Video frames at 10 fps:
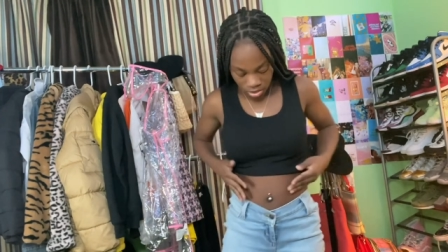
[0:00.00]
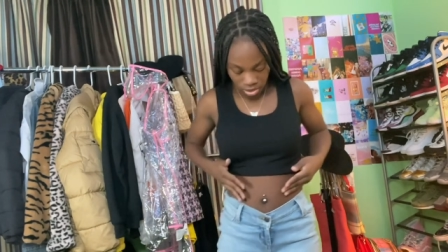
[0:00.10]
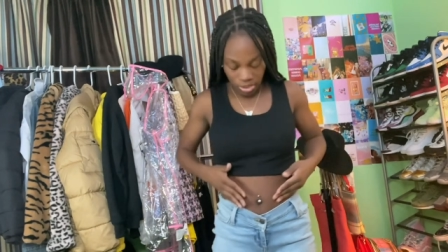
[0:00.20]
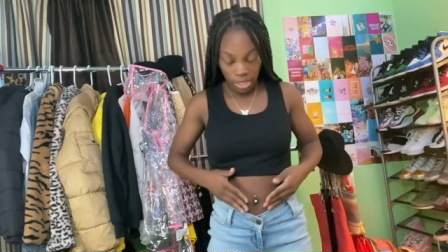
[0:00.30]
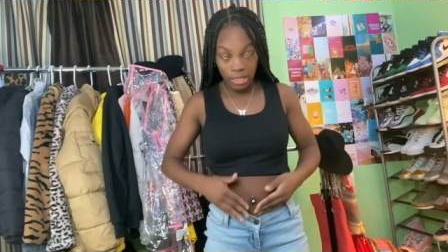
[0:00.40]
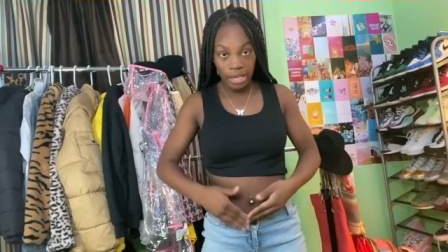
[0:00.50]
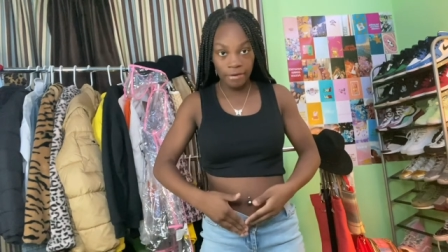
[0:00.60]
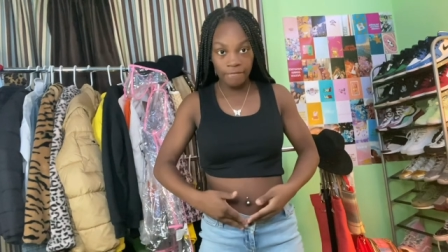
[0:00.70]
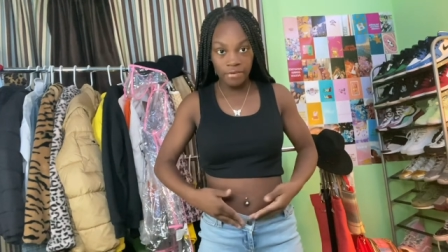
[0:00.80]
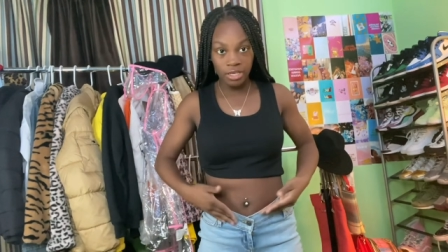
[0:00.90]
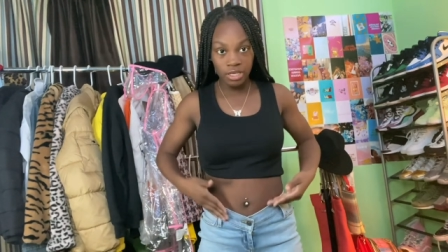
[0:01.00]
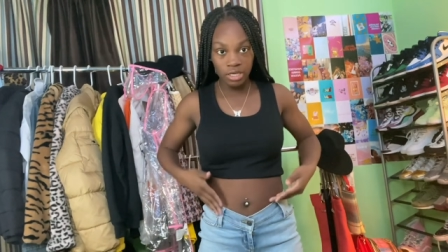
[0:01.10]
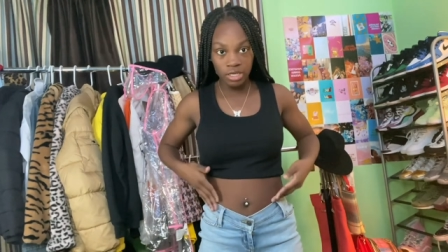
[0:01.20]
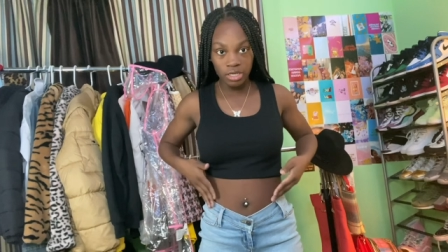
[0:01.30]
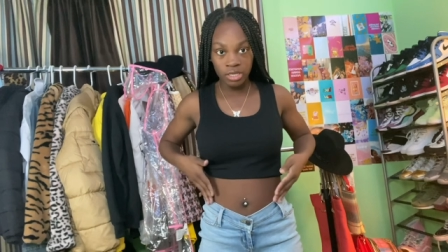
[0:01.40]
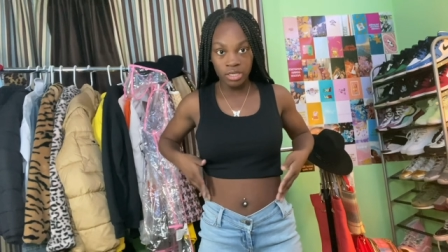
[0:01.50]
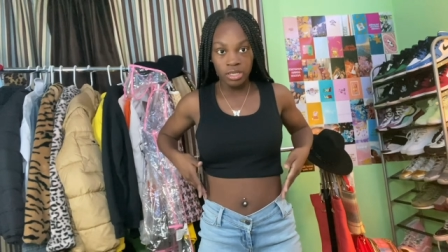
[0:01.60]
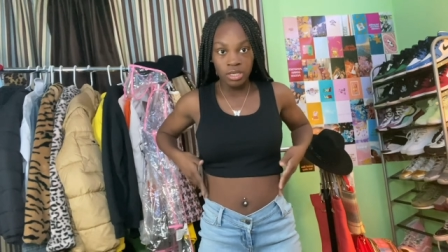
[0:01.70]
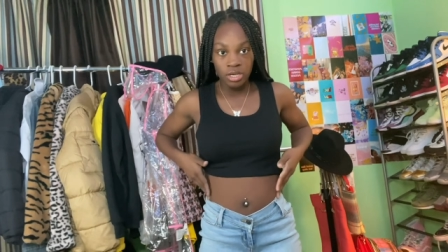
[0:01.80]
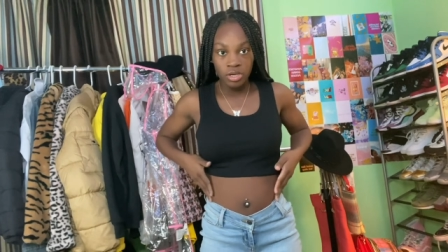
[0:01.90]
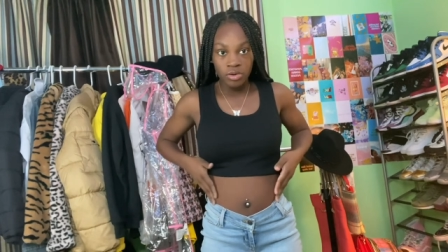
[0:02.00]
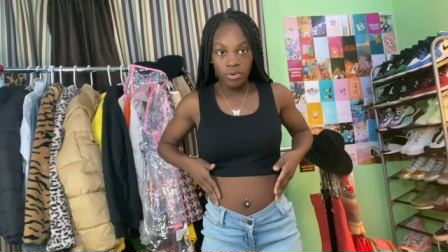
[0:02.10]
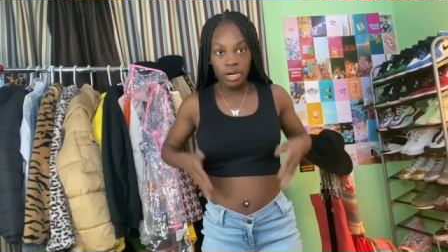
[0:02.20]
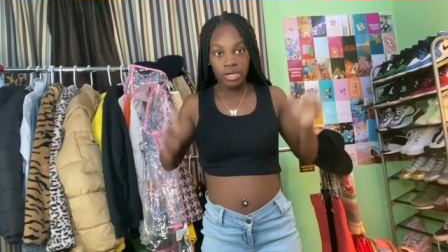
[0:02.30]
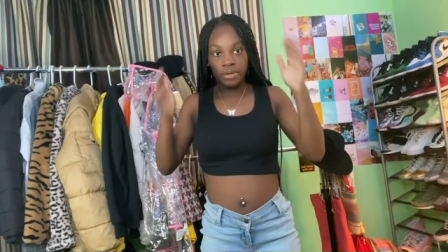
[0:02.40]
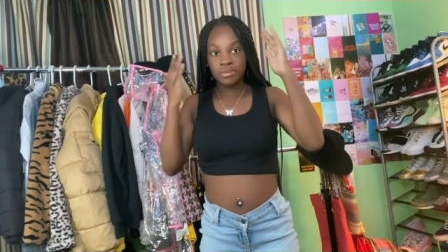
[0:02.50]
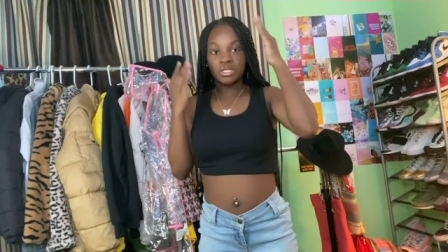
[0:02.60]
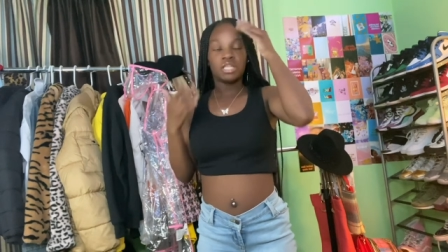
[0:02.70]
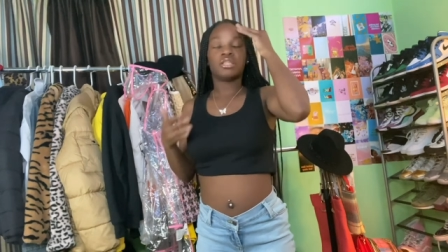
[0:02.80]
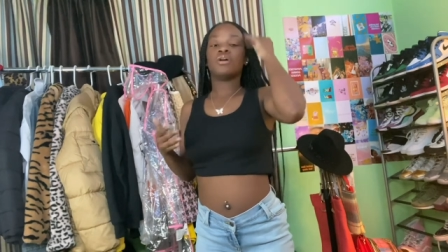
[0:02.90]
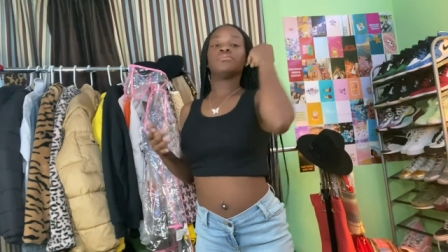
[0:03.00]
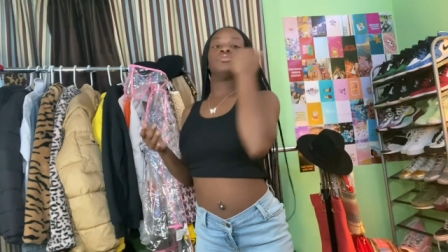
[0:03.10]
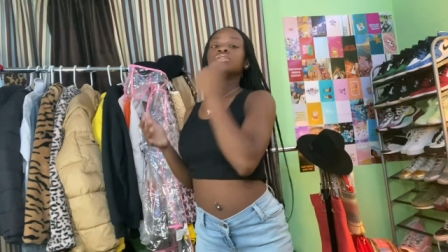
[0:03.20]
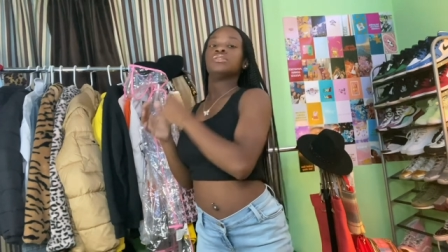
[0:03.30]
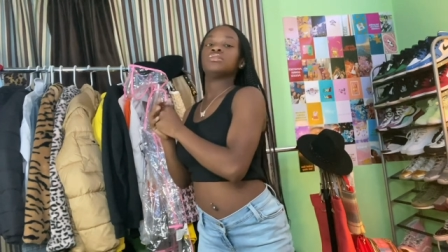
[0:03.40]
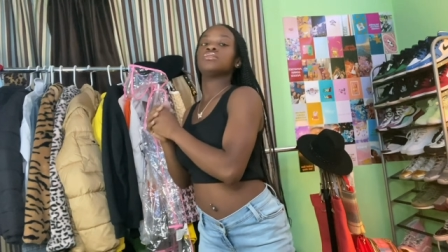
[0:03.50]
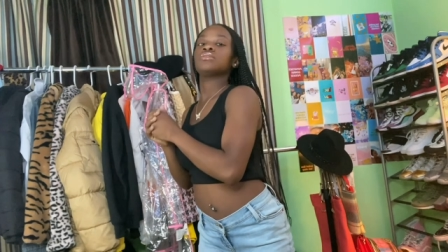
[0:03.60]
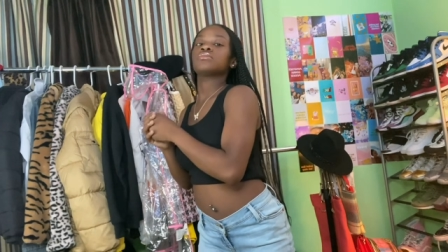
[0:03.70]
They like V cut right here, which I thought was just.